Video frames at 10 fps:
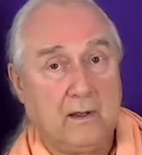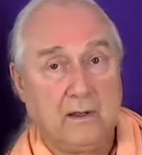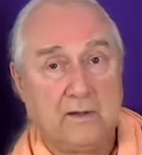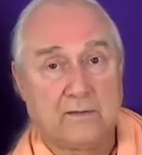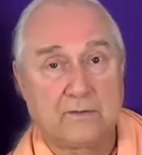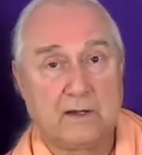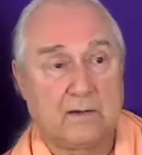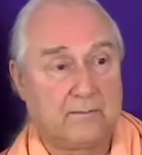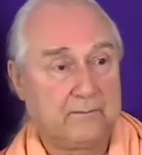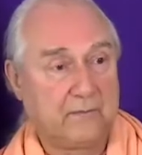It's like
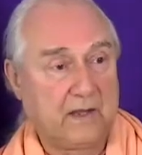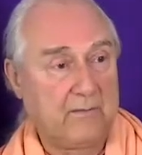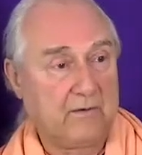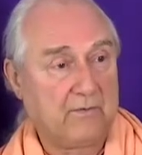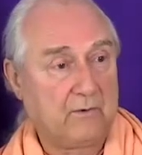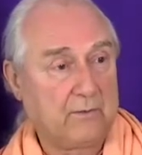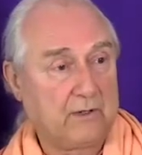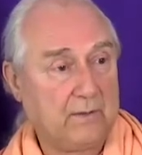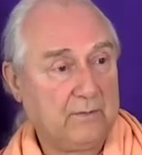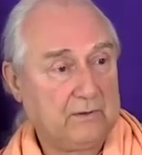name and form
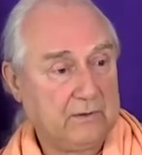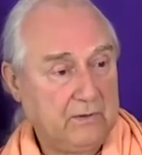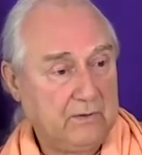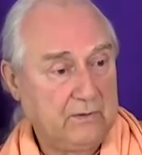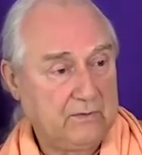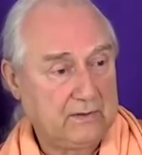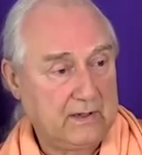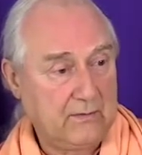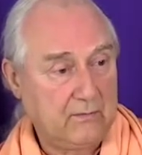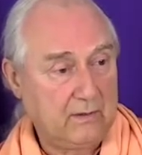comes to you, say,
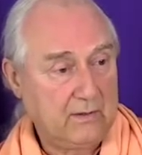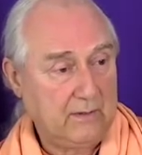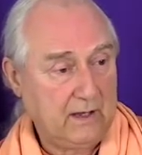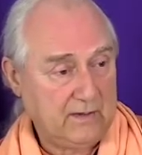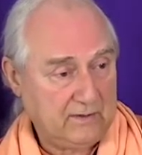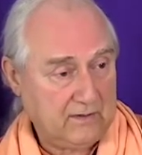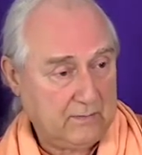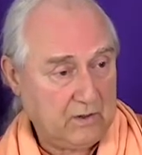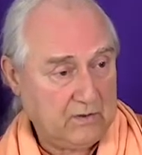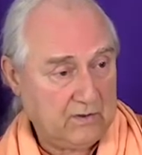what a nice
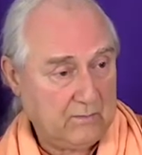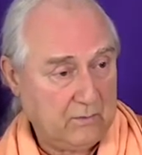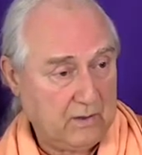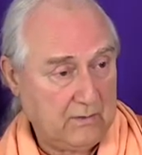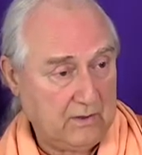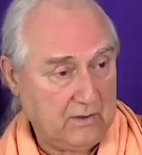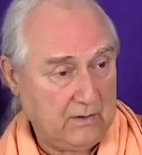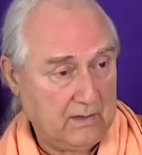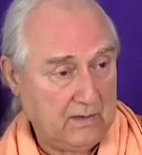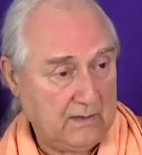expression of Brahman,
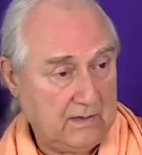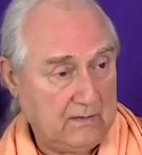and then